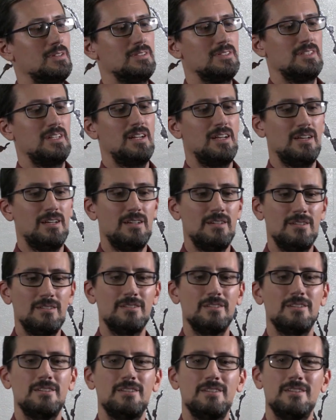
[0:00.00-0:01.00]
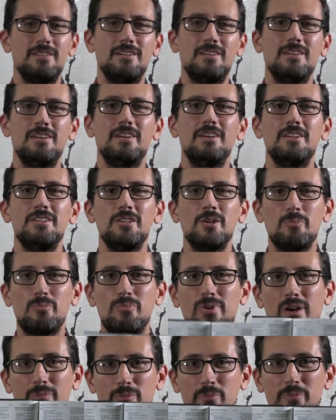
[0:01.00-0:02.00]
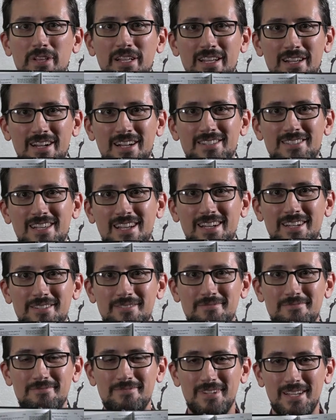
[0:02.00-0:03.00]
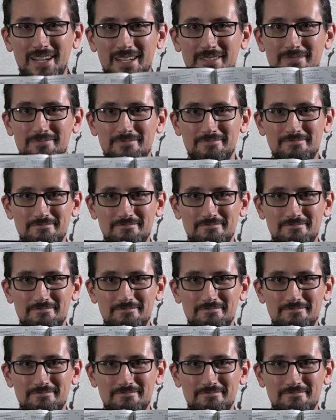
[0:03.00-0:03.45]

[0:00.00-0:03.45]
ta-da, you're probably in Isaiah, okay?